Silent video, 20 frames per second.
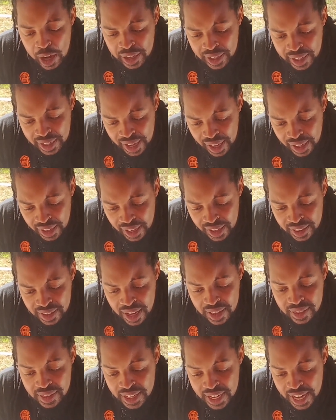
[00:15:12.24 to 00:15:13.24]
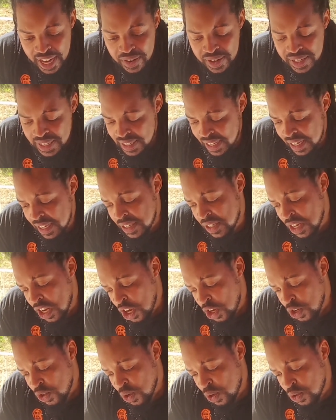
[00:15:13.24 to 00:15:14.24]
And then Harry says,
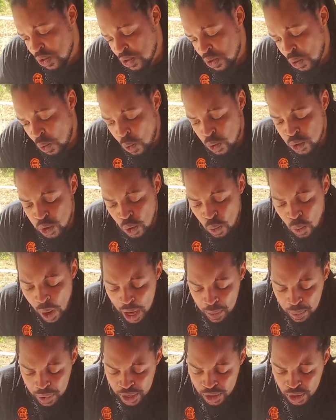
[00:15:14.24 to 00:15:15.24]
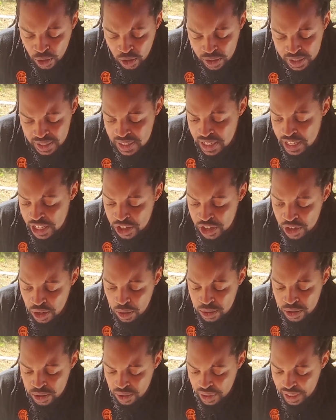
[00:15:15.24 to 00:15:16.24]
so why were you concerned?
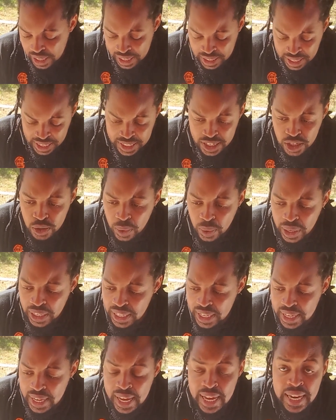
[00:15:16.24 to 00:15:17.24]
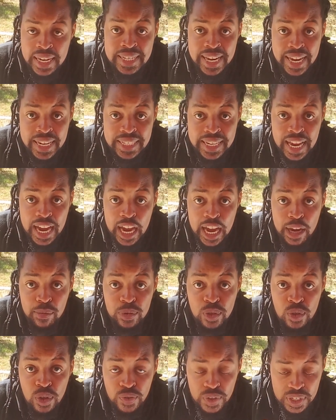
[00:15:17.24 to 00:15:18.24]
And let's just quickly take time.
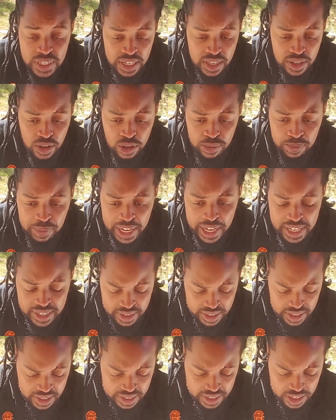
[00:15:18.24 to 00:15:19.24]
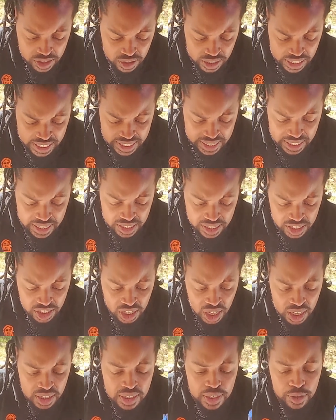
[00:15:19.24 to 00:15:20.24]
So if you see there on page 36, you can see the
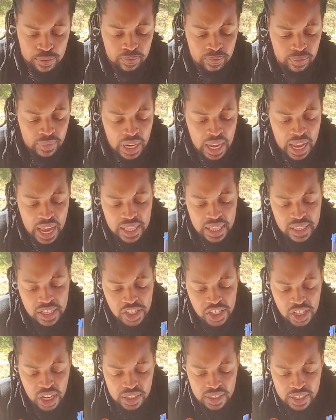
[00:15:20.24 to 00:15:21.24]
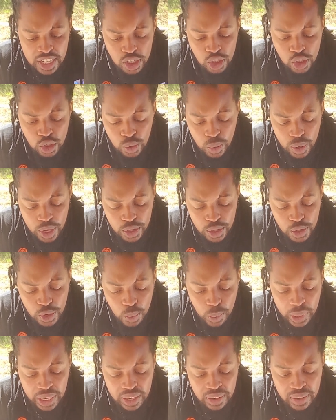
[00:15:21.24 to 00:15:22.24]
chart, and the chart there is showing you
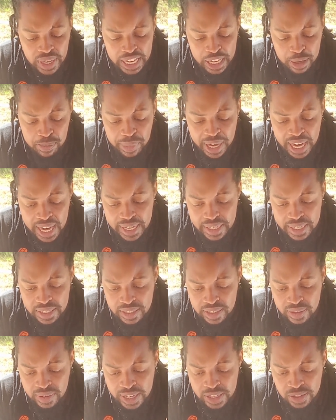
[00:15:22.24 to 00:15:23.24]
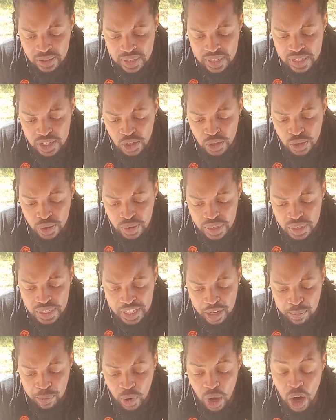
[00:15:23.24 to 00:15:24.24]
where Craig buys. All right, so this is Euro
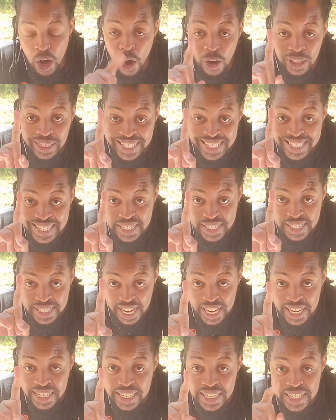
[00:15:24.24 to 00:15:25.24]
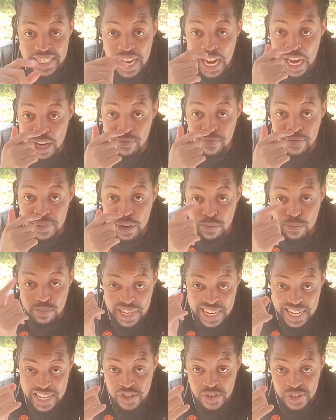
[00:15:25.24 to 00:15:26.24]
JPY on the daily time frame.
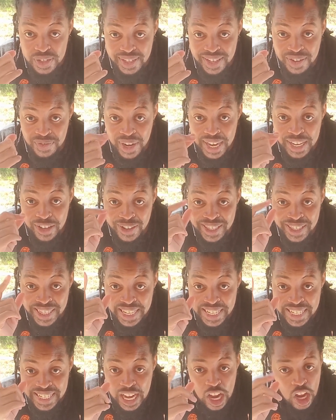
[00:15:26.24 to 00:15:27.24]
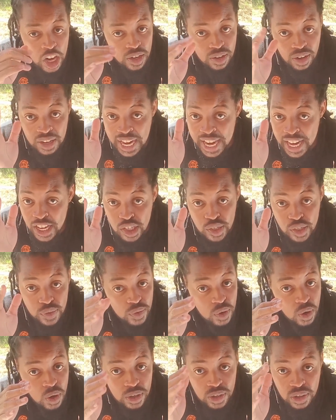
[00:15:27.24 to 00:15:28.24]
Interesting, right? On the not
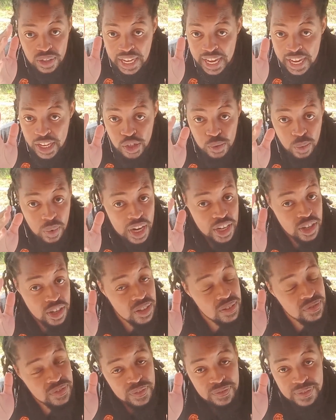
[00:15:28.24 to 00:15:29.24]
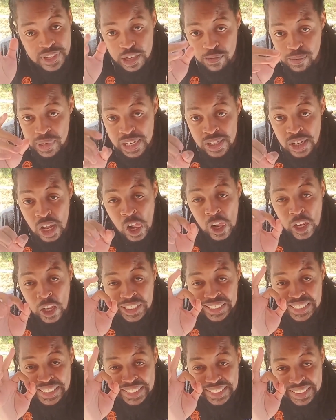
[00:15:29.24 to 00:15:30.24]
H4, not H1, not 15 minutes,
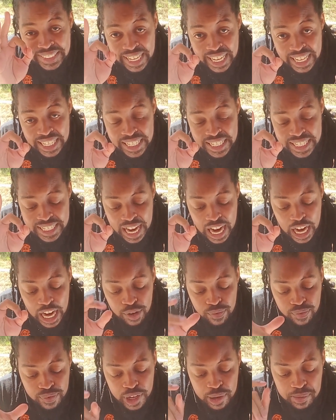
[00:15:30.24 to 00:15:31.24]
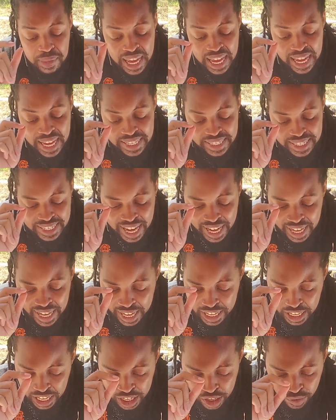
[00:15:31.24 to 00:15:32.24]
on the daily time frame. And
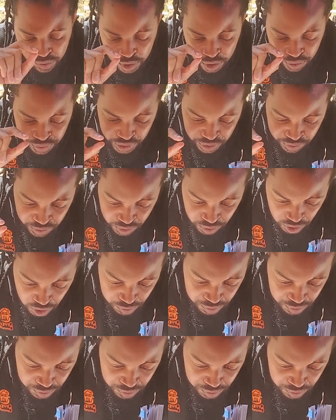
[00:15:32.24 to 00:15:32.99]
if you